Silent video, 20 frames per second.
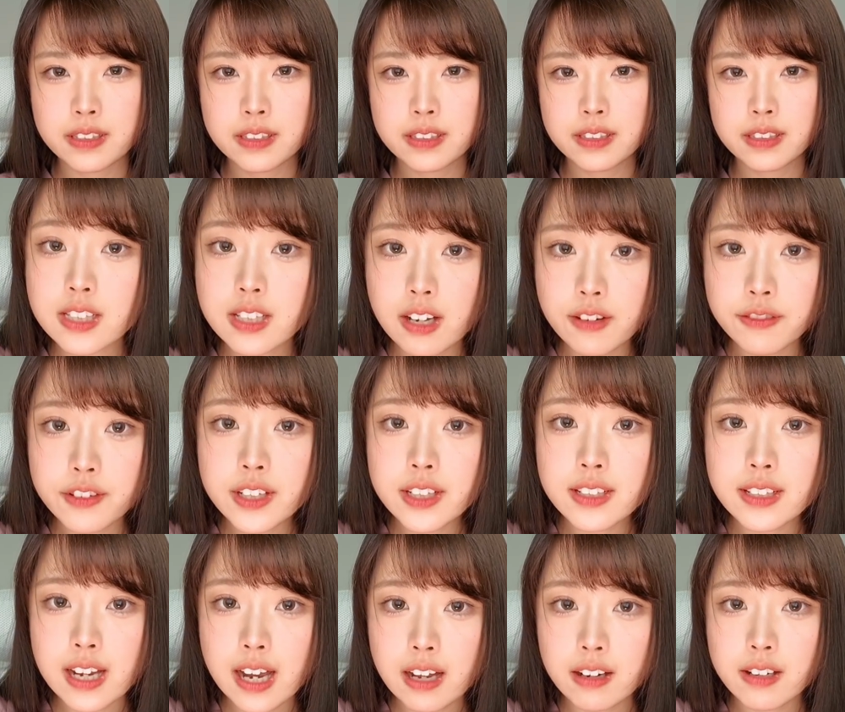
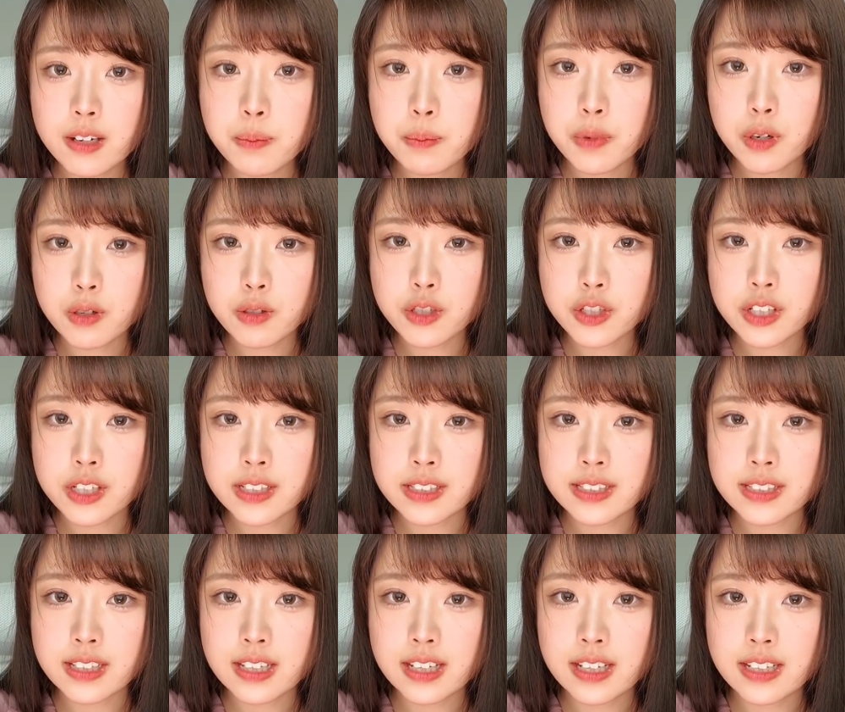Stuffing down
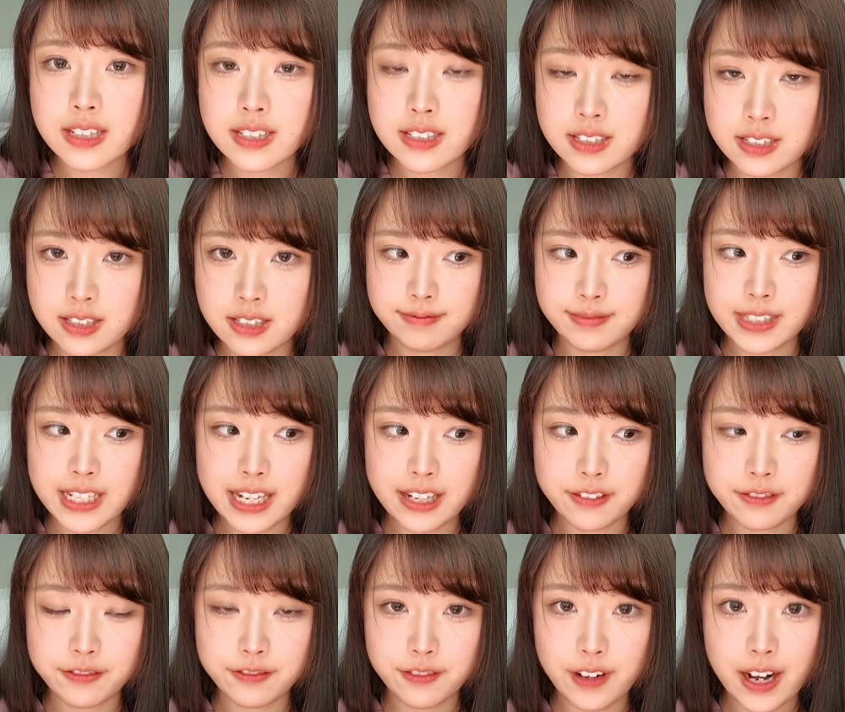emotions is
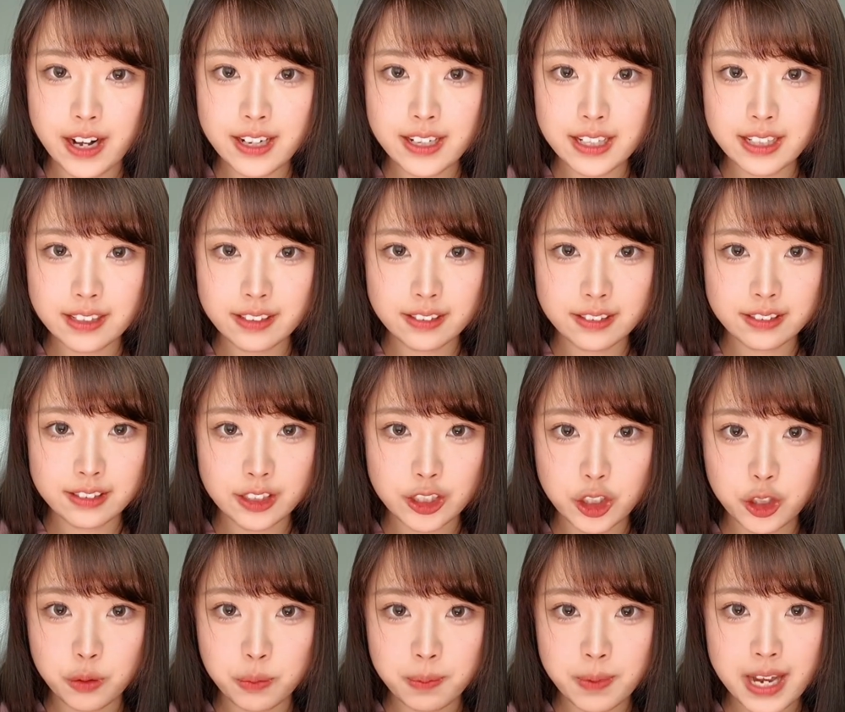like fighting the
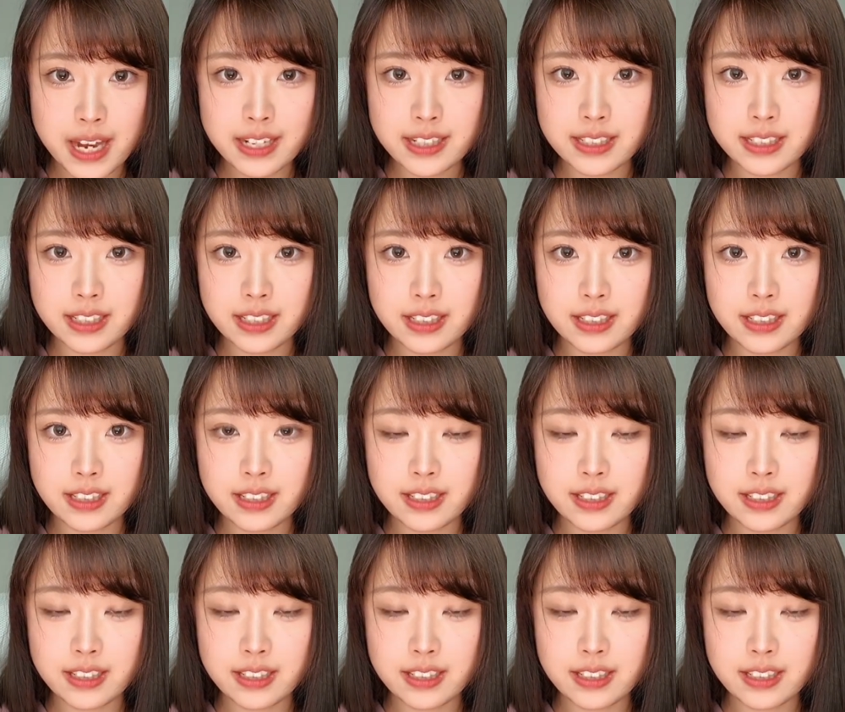humanity.